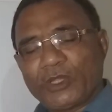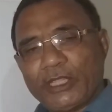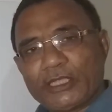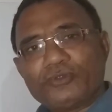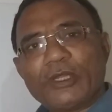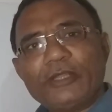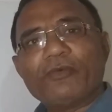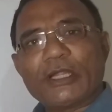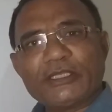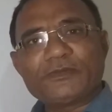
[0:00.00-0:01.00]
Actually,
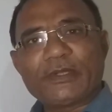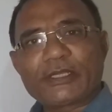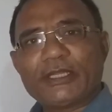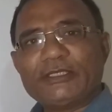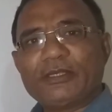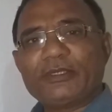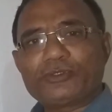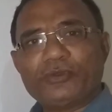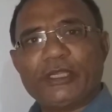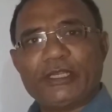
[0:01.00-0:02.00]
what is federalism,
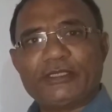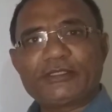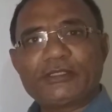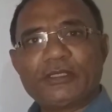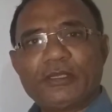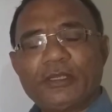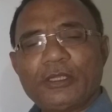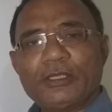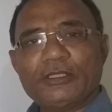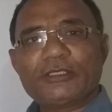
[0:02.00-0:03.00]
students?
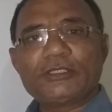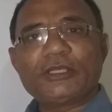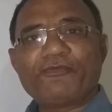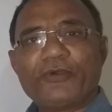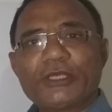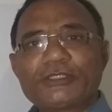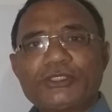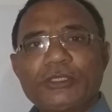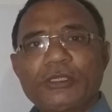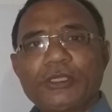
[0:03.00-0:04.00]
This is the
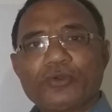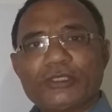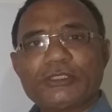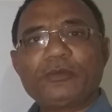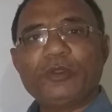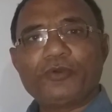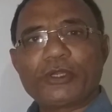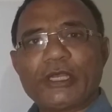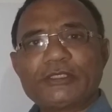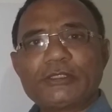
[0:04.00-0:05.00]
first question before
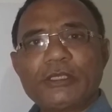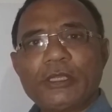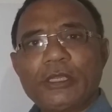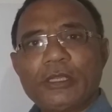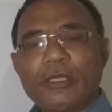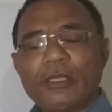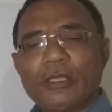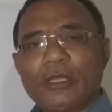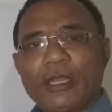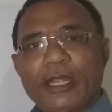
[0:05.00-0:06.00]
us,
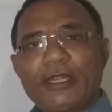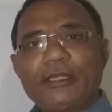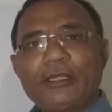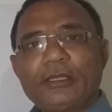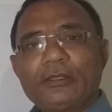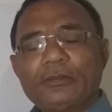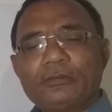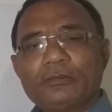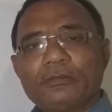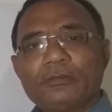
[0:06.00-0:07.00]
and
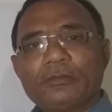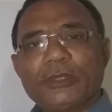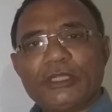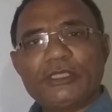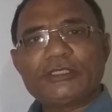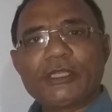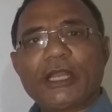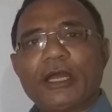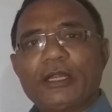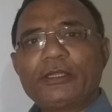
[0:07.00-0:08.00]
in this
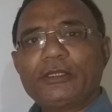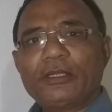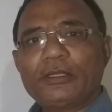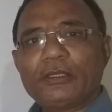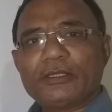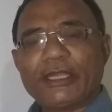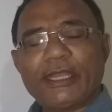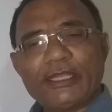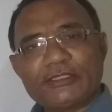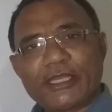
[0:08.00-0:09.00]
regard, the
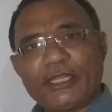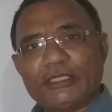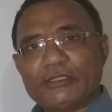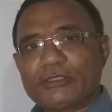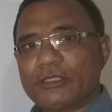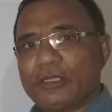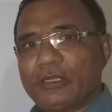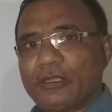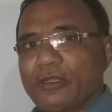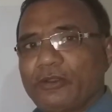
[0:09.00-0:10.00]
answer is
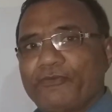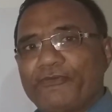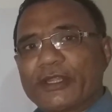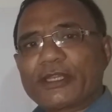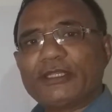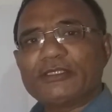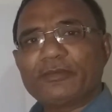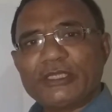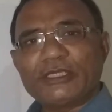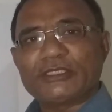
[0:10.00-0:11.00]
federalism
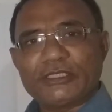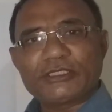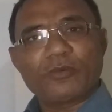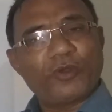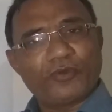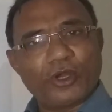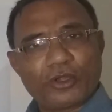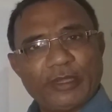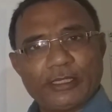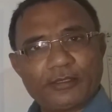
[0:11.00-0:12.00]
is a system of
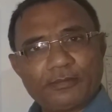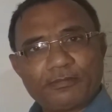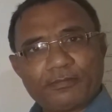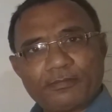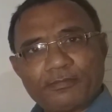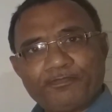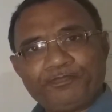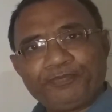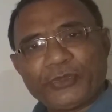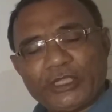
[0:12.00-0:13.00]
government
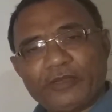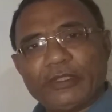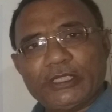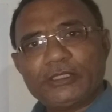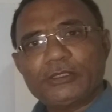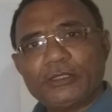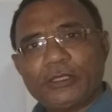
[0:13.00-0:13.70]
in which